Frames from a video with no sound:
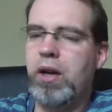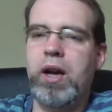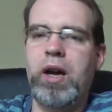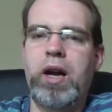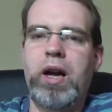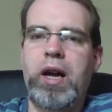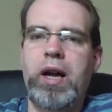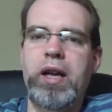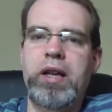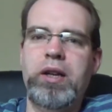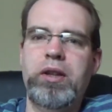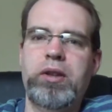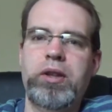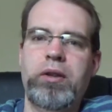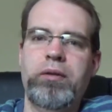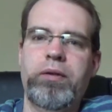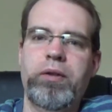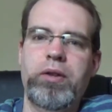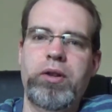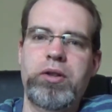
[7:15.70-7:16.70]

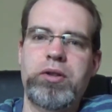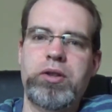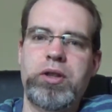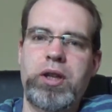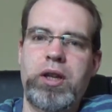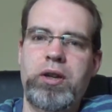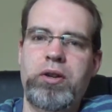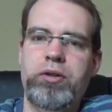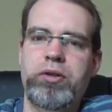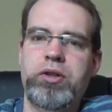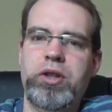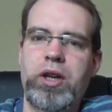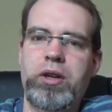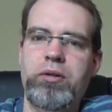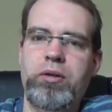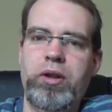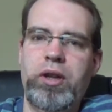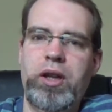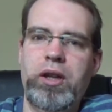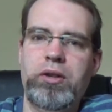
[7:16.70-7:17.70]
Anything for this channel
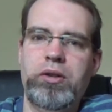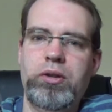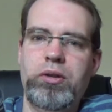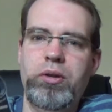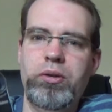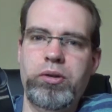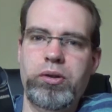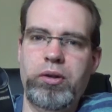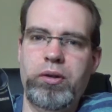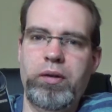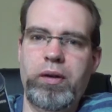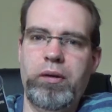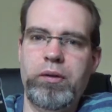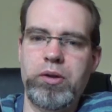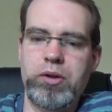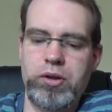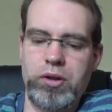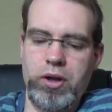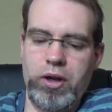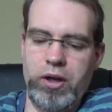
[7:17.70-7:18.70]
generally exclusively
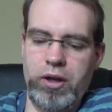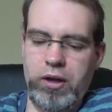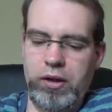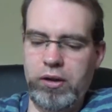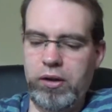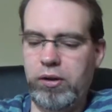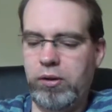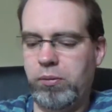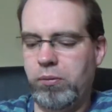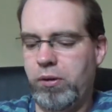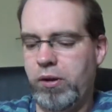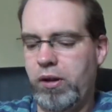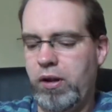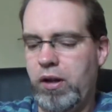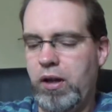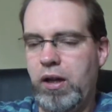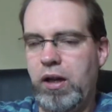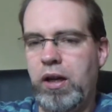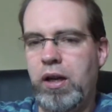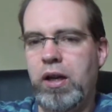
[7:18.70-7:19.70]
was shot in this
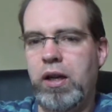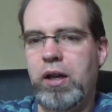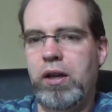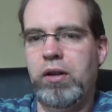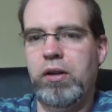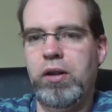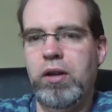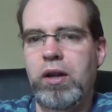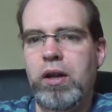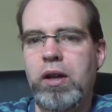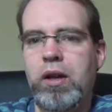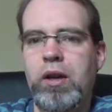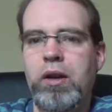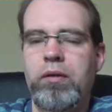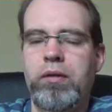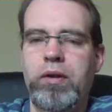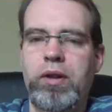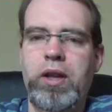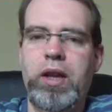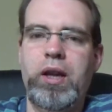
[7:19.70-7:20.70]
one, and
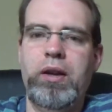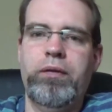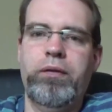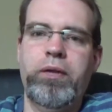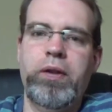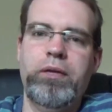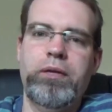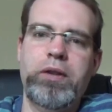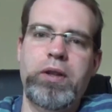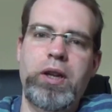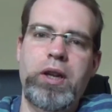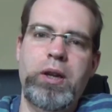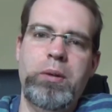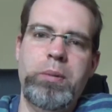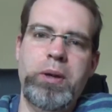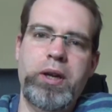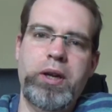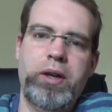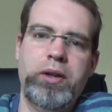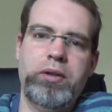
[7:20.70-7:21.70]
for the 850,
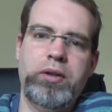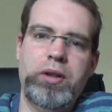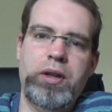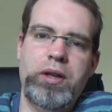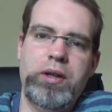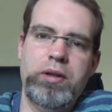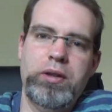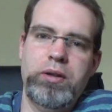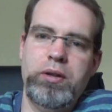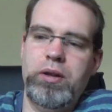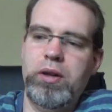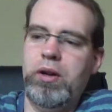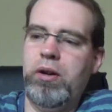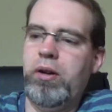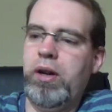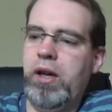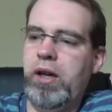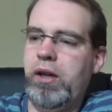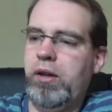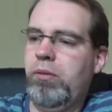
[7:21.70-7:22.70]
because it, you
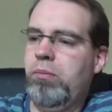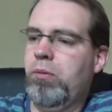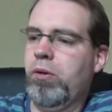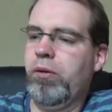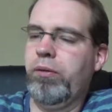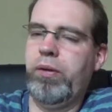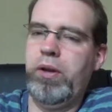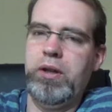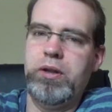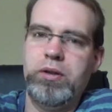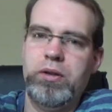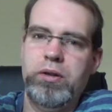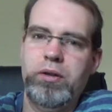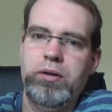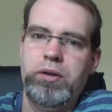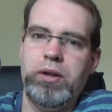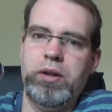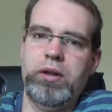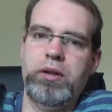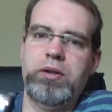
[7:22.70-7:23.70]
know, had more
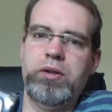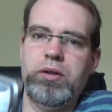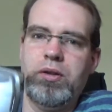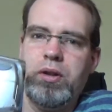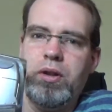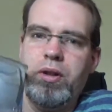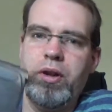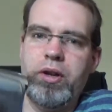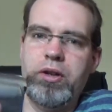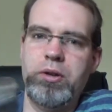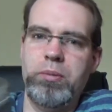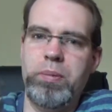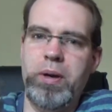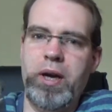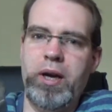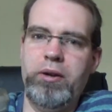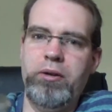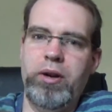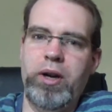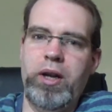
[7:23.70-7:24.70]
features and just the larger
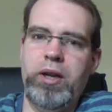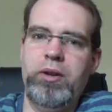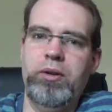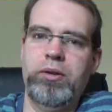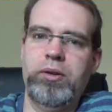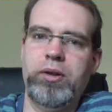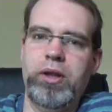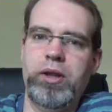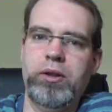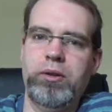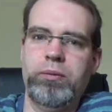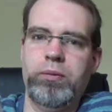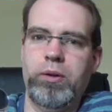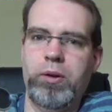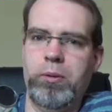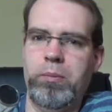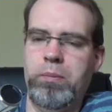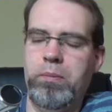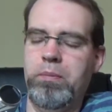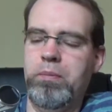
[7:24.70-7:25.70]
battery, I used this
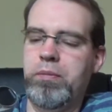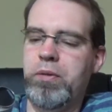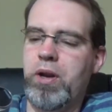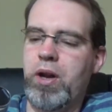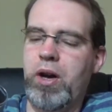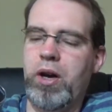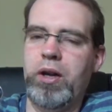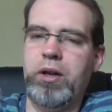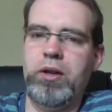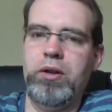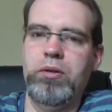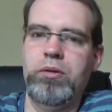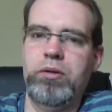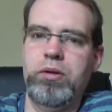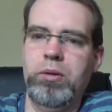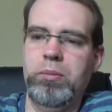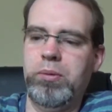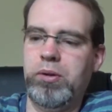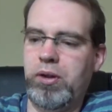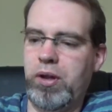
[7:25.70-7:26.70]
for
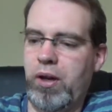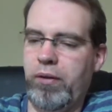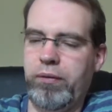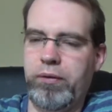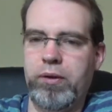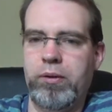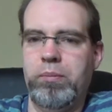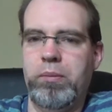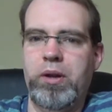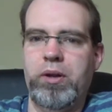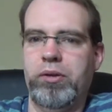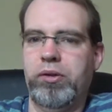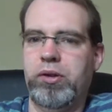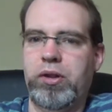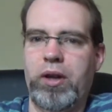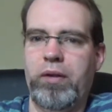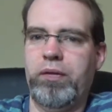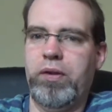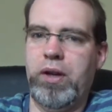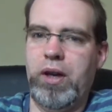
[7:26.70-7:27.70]
non-YouTube stuff, or, you know,
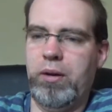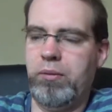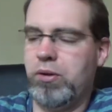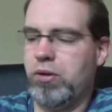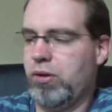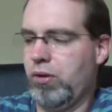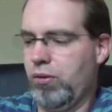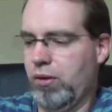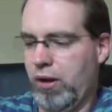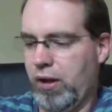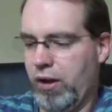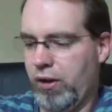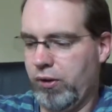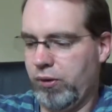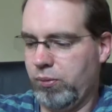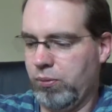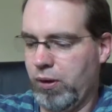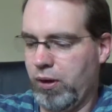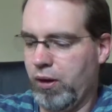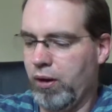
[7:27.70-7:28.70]
stuff that I was shooting
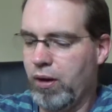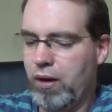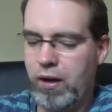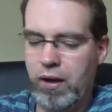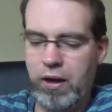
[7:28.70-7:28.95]
elsewhere.